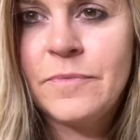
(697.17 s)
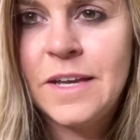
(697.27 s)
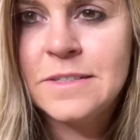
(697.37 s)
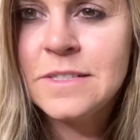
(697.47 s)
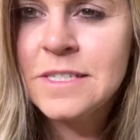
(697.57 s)

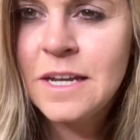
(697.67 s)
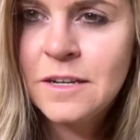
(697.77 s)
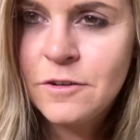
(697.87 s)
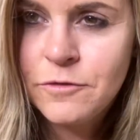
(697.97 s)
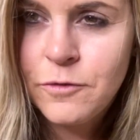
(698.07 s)
Instead
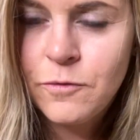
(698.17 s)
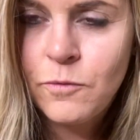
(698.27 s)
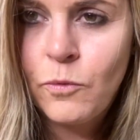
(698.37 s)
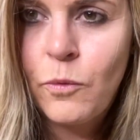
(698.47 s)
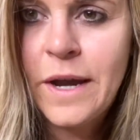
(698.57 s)
of
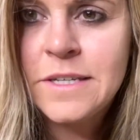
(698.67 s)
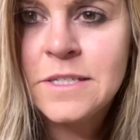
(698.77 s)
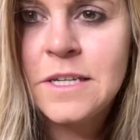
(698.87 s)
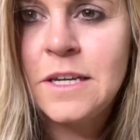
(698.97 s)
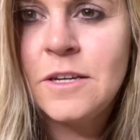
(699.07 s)

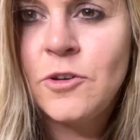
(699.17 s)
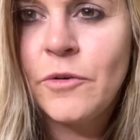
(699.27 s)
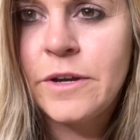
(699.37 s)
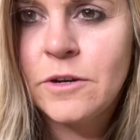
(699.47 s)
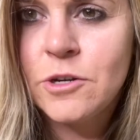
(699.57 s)
wasting
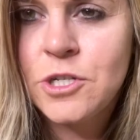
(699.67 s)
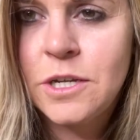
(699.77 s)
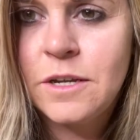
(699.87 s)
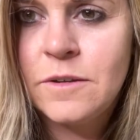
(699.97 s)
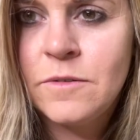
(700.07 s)
your energy